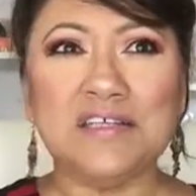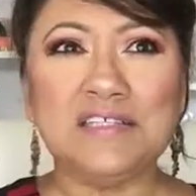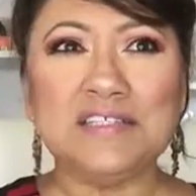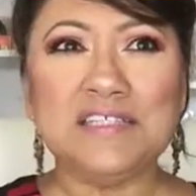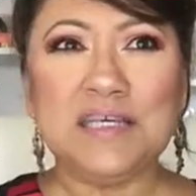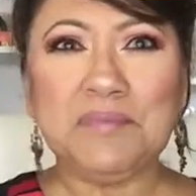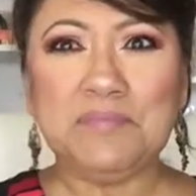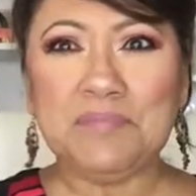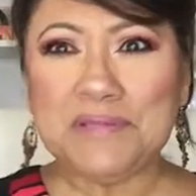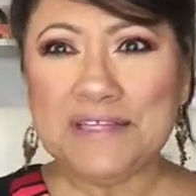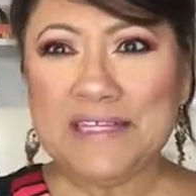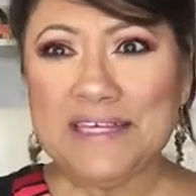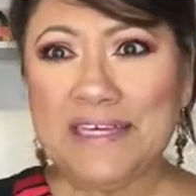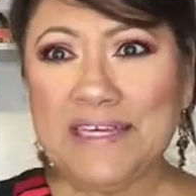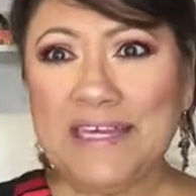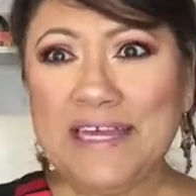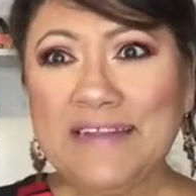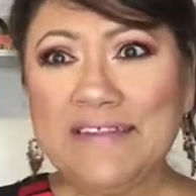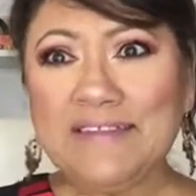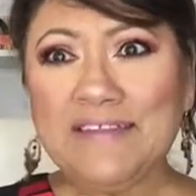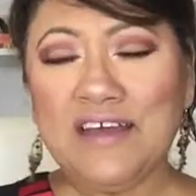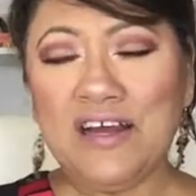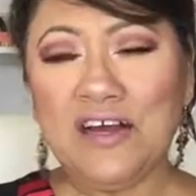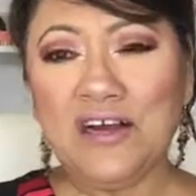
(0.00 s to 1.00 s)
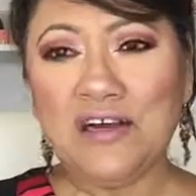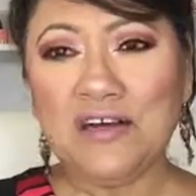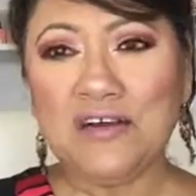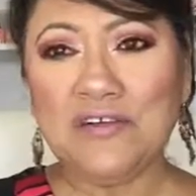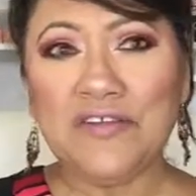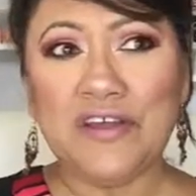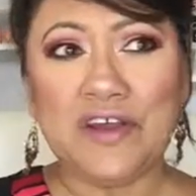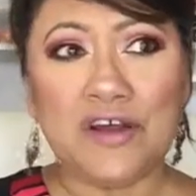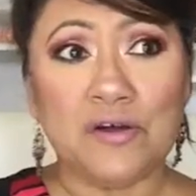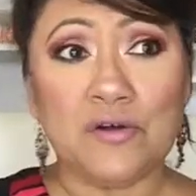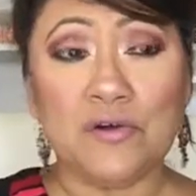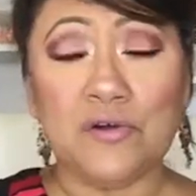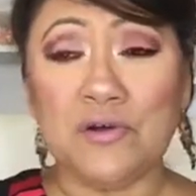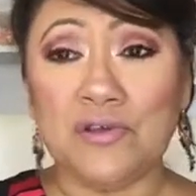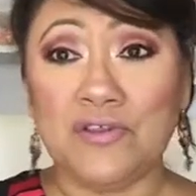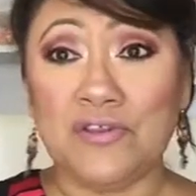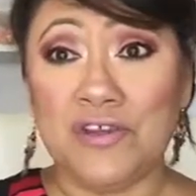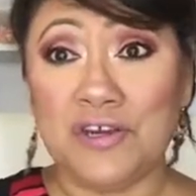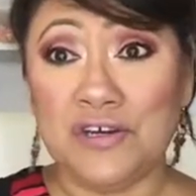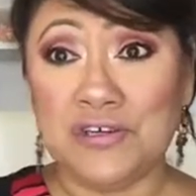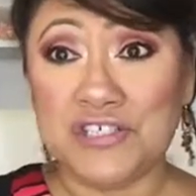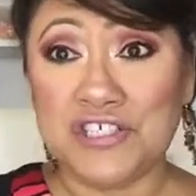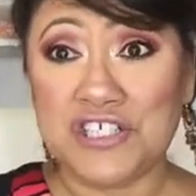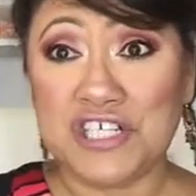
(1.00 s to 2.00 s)
depleted their their
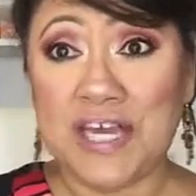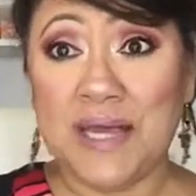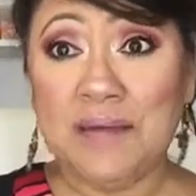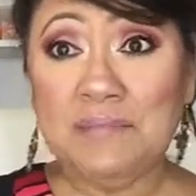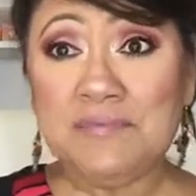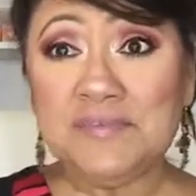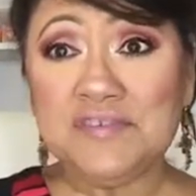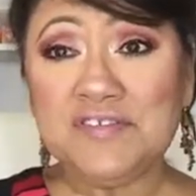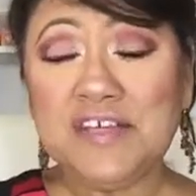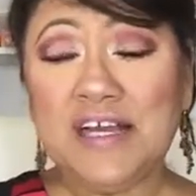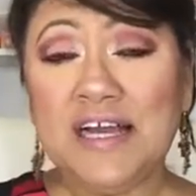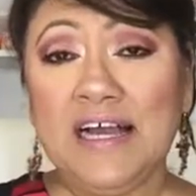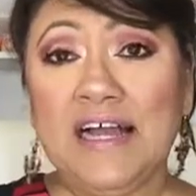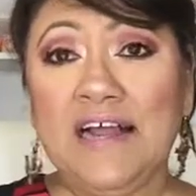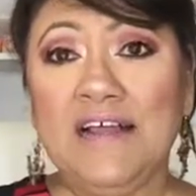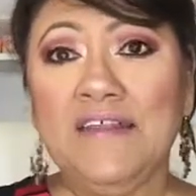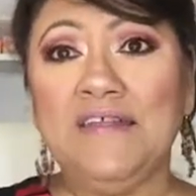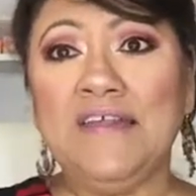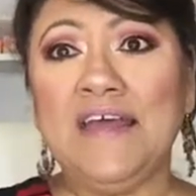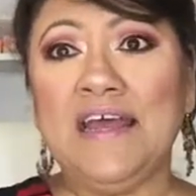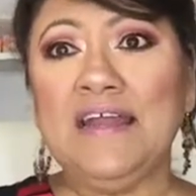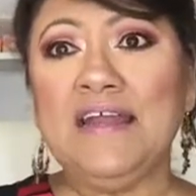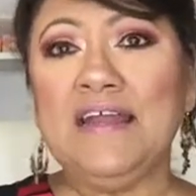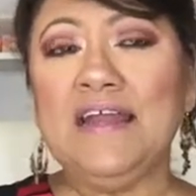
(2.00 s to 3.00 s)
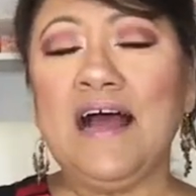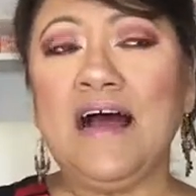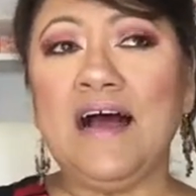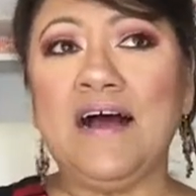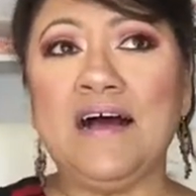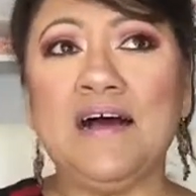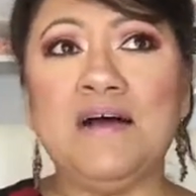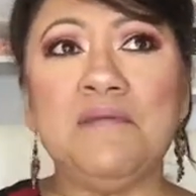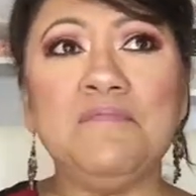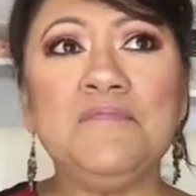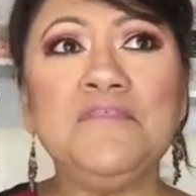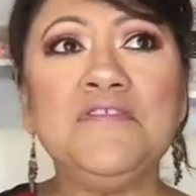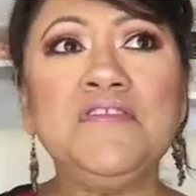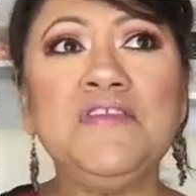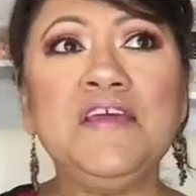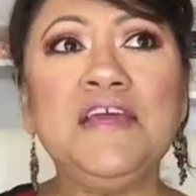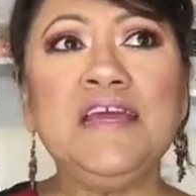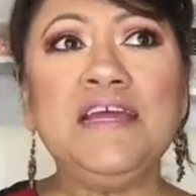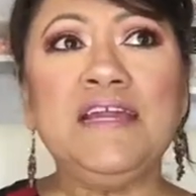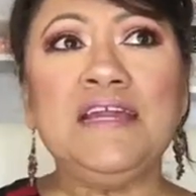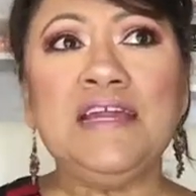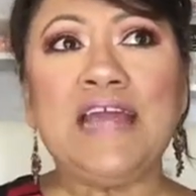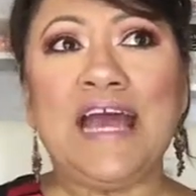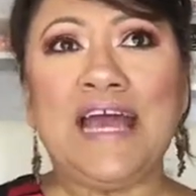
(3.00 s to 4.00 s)
their gems then um, in